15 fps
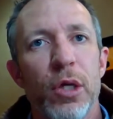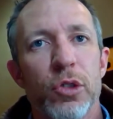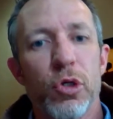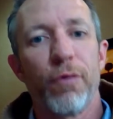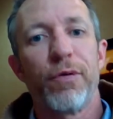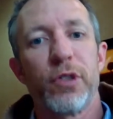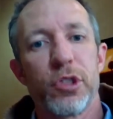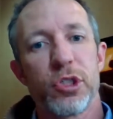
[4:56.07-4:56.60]

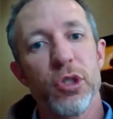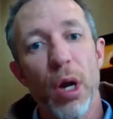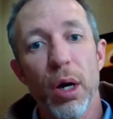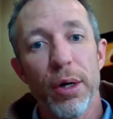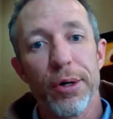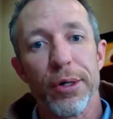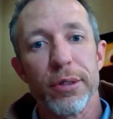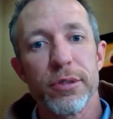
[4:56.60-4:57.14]
So for
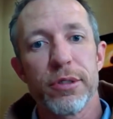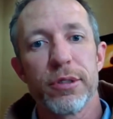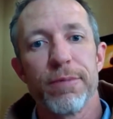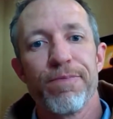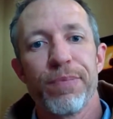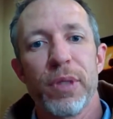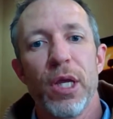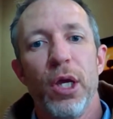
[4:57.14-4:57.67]

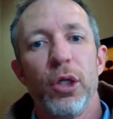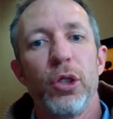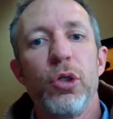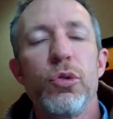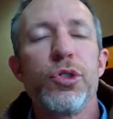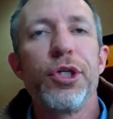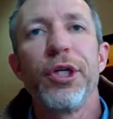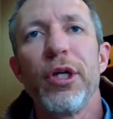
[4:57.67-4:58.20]
starters,
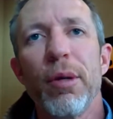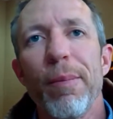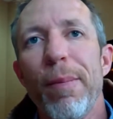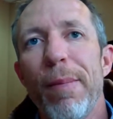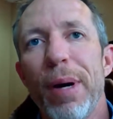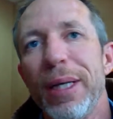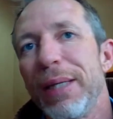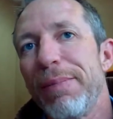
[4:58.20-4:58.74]
Using your
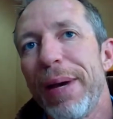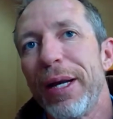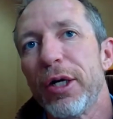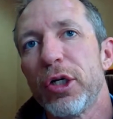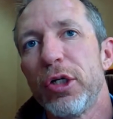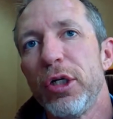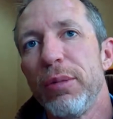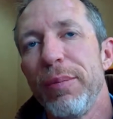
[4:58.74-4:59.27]
money
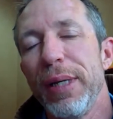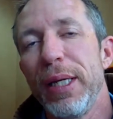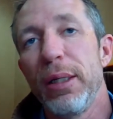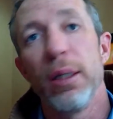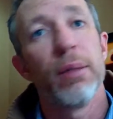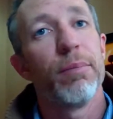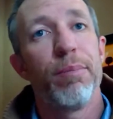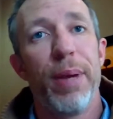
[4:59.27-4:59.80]
better could mean